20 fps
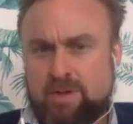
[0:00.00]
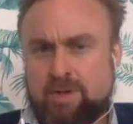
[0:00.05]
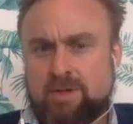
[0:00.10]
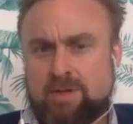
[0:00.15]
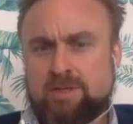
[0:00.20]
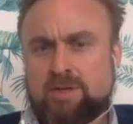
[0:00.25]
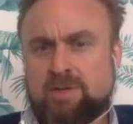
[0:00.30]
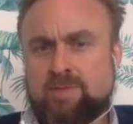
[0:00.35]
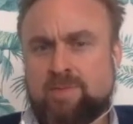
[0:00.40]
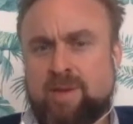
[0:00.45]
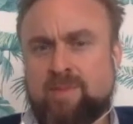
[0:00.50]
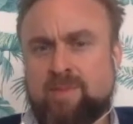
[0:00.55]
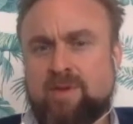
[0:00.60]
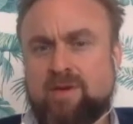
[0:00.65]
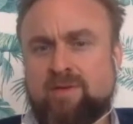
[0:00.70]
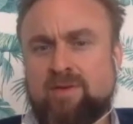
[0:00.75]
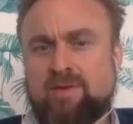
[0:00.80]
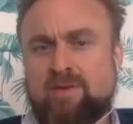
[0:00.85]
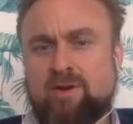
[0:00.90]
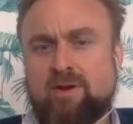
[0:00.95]
So maybe
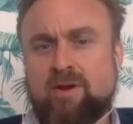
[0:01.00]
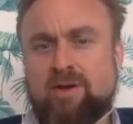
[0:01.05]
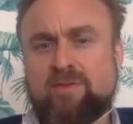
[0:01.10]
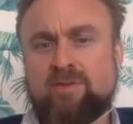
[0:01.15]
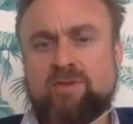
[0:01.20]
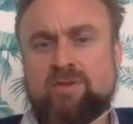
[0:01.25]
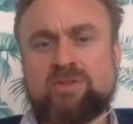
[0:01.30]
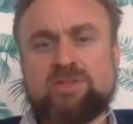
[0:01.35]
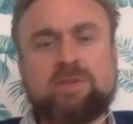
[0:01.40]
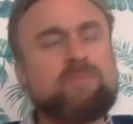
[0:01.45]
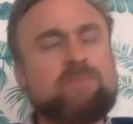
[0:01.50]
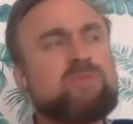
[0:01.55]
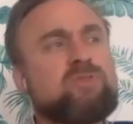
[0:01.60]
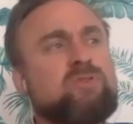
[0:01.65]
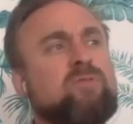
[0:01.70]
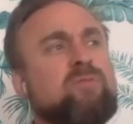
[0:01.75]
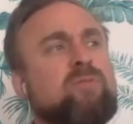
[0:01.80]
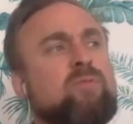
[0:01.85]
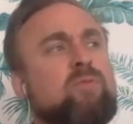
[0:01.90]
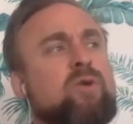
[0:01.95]
I do some
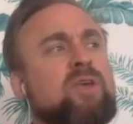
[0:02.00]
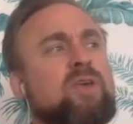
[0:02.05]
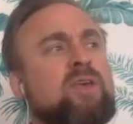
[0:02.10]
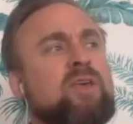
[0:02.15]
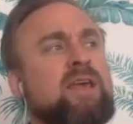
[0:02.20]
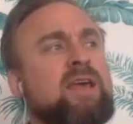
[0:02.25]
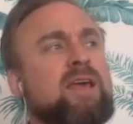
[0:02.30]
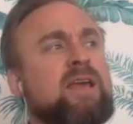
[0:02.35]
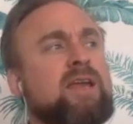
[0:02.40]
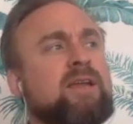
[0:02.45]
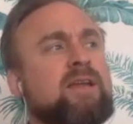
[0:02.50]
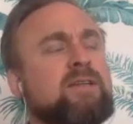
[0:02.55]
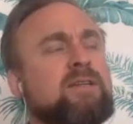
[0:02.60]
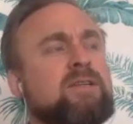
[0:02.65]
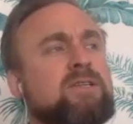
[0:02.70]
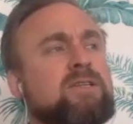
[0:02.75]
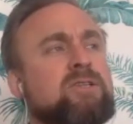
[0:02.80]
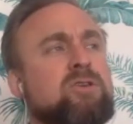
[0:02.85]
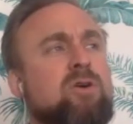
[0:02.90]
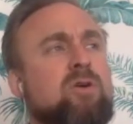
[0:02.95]
sort of more yin,
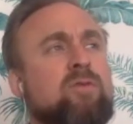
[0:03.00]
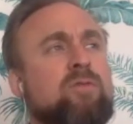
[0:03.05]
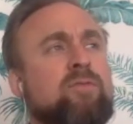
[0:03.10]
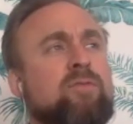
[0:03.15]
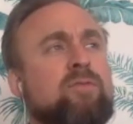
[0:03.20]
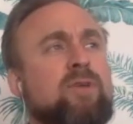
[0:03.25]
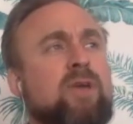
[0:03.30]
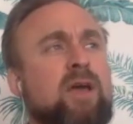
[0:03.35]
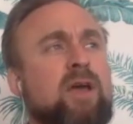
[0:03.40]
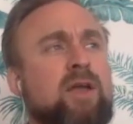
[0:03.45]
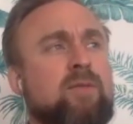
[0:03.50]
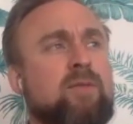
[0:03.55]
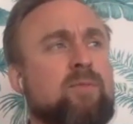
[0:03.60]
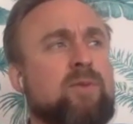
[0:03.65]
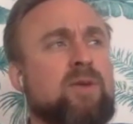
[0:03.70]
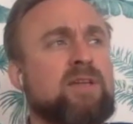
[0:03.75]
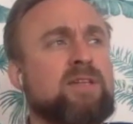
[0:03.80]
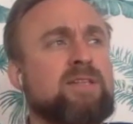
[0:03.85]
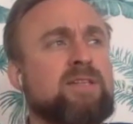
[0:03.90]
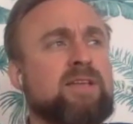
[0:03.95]
soft, kind of,
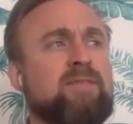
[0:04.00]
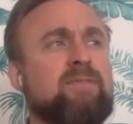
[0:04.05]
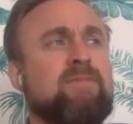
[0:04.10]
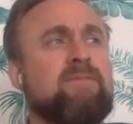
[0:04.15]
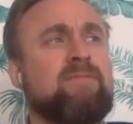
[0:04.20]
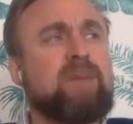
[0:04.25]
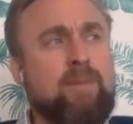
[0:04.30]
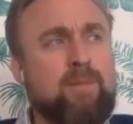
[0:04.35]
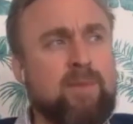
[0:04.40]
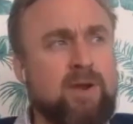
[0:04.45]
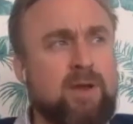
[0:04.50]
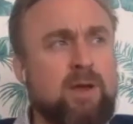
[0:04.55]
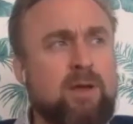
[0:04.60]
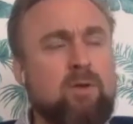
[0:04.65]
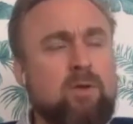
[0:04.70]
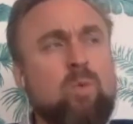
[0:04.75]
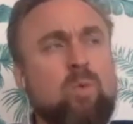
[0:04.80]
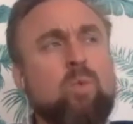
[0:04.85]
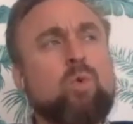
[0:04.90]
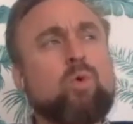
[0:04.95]
we could say feminine
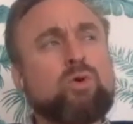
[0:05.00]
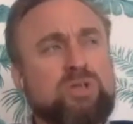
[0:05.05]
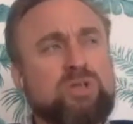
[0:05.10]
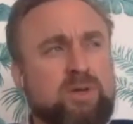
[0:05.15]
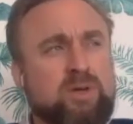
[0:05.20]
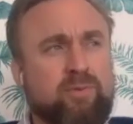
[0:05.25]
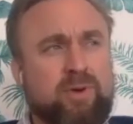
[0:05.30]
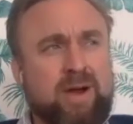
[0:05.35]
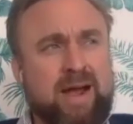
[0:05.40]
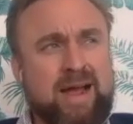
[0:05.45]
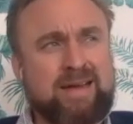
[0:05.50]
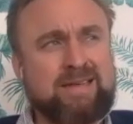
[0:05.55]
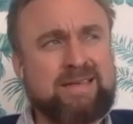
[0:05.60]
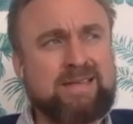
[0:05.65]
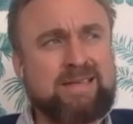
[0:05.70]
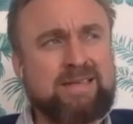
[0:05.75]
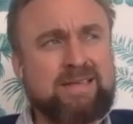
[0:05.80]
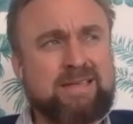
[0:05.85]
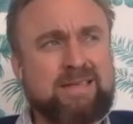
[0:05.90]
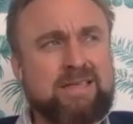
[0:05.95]
or water
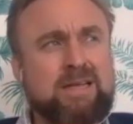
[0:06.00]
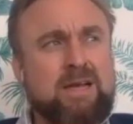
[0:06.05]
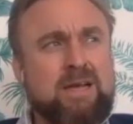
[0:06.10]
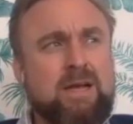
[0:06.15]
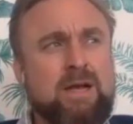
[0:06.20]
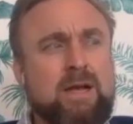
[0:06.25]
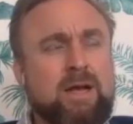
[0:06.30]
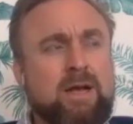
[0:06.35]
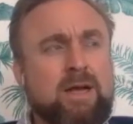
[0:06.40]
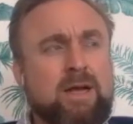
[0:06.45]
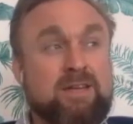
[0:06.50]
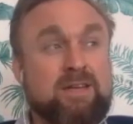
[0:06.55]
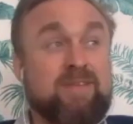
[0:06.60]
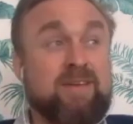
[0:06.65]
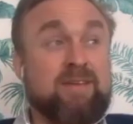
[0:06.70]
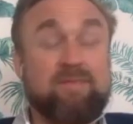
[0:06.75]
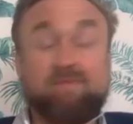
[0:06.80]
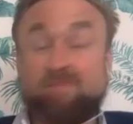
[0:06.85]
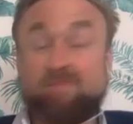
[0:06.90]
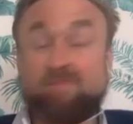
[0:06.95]
practices, because I've
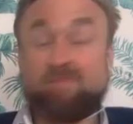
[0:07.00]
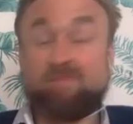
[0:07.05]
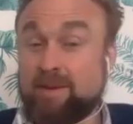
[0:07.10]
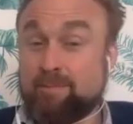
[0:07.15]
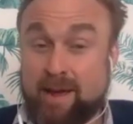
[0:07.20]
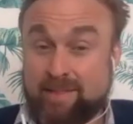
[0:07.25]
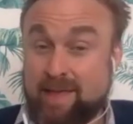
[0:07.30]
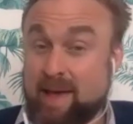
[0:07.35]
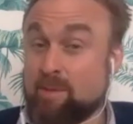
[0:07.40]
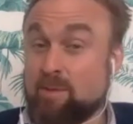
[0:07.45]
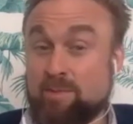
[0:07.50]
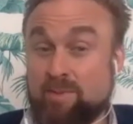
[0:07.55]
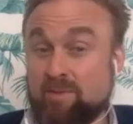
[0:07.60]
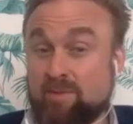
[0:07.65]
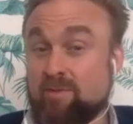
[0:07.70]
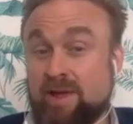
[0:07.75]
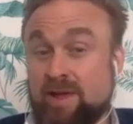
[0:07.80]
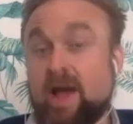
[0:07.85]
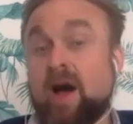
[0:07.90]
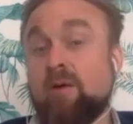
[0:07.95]
had feedback that would be
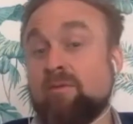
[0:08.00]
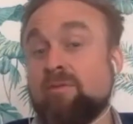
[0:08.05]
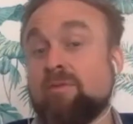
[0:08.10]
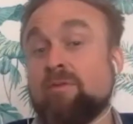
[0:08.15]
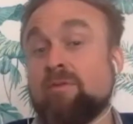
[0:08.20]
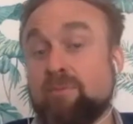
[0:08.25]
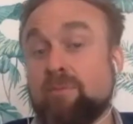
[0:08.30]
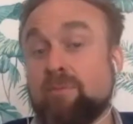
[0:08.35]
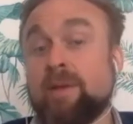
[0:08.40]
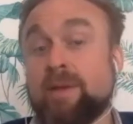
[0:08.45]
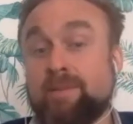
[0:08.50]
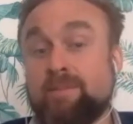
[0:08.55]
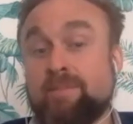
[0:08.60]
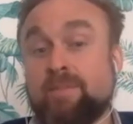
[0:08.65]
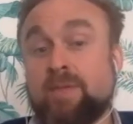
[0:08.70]
really helpful for me.